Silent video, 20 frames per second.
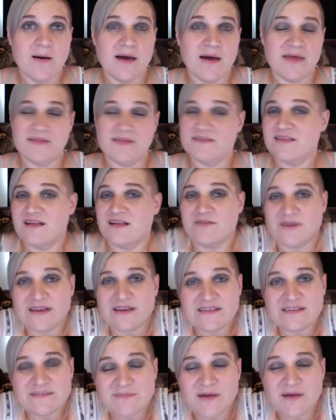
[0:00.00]
And it's not a
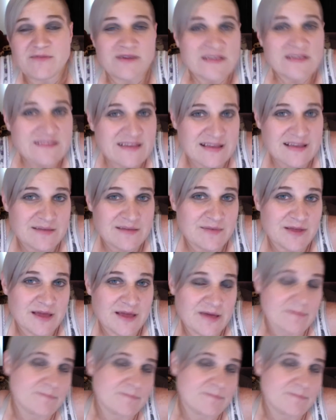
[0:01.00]
race. I'm not racing anybody.